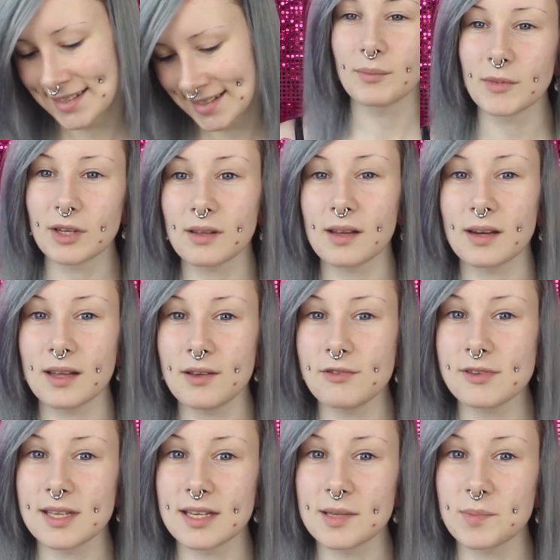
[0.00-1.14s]
I'm not gonna
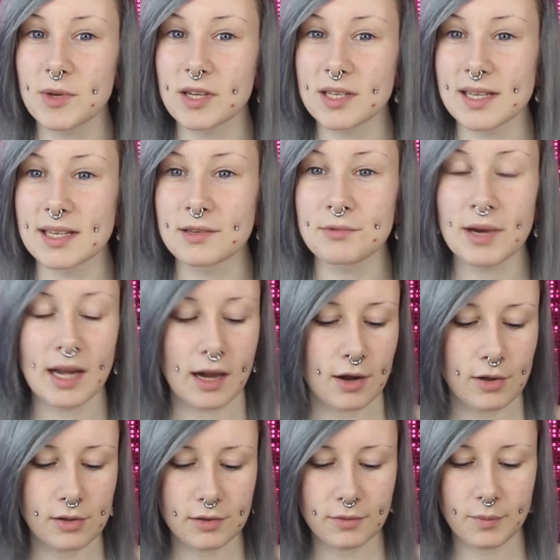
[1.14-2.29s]
use this because it's really
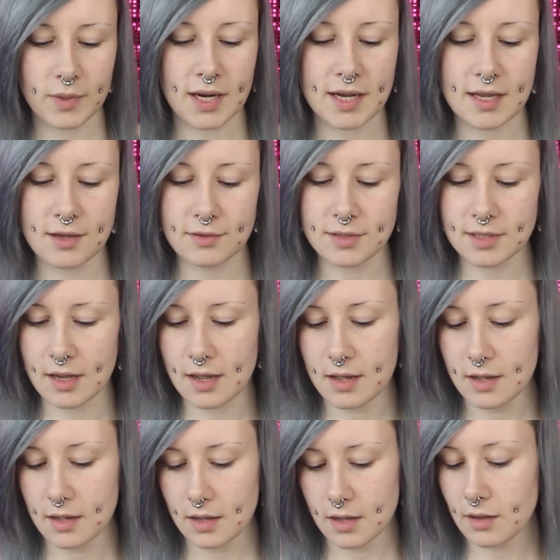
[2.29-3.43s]
old, but I used the
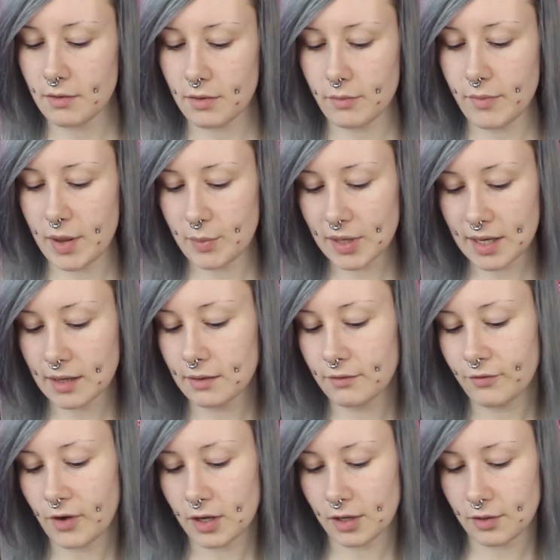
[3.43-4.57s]
Maybelline
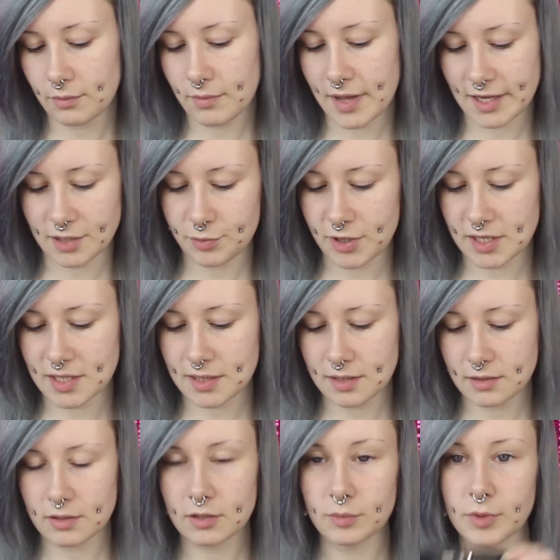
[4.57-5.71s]
Volume Express
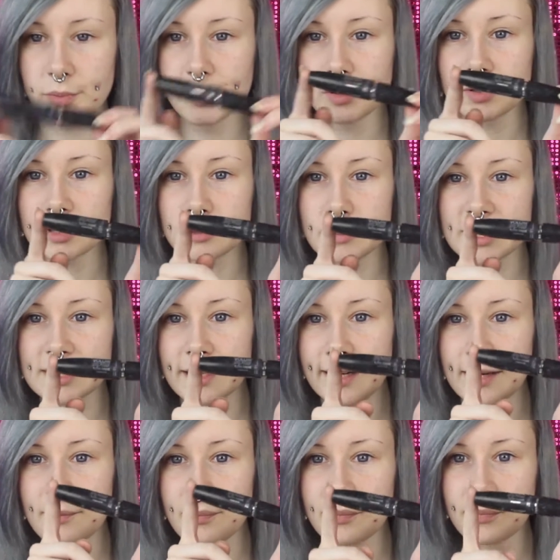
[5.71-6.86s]
Turbo Boost mascara.